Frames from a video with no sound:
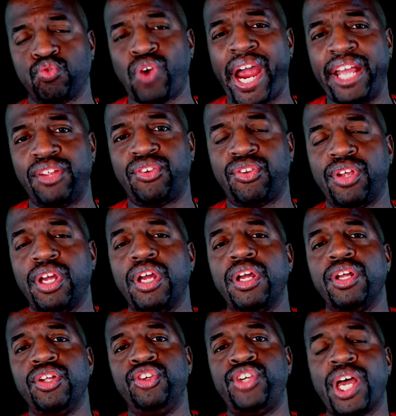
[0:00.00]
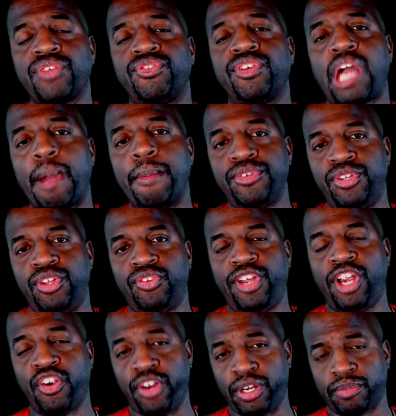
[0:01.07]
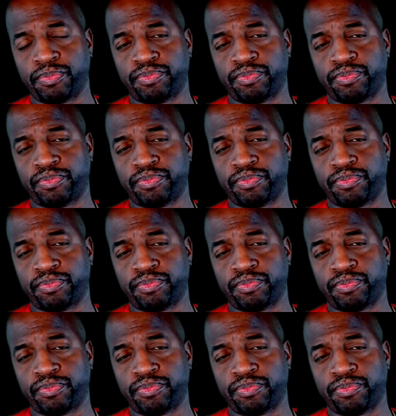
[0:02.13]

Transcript: rights just to come into this hearing.